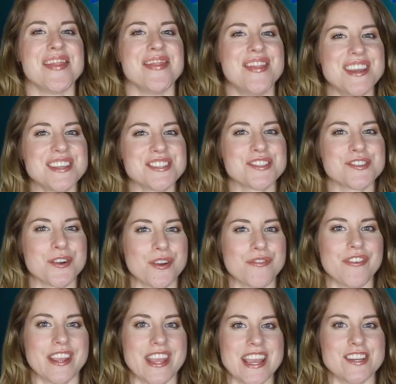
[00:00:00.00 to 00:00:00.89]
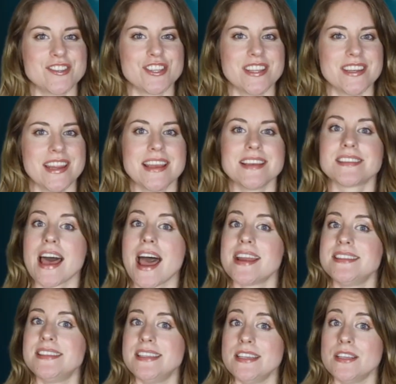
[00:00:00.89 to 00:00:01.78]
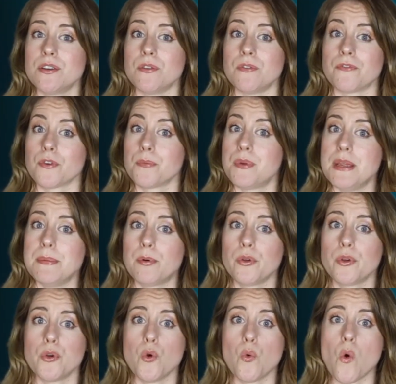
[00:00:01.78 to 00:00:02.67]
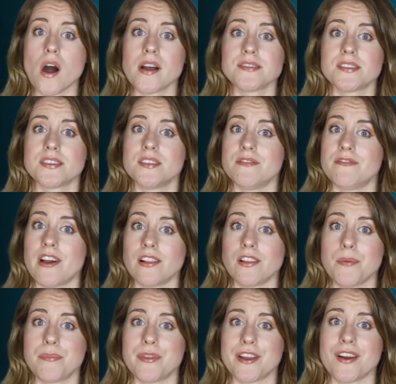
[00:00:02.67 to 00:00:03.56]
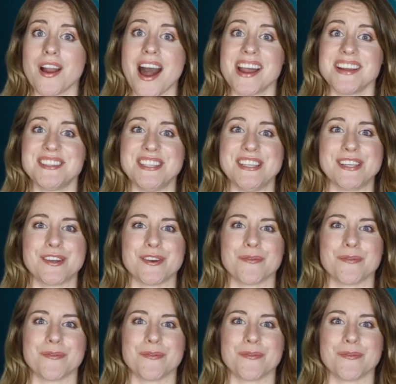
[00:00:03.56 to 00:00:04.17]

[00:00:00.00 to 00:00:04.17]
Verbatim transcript: This certification is ideal for people who want to develop their IT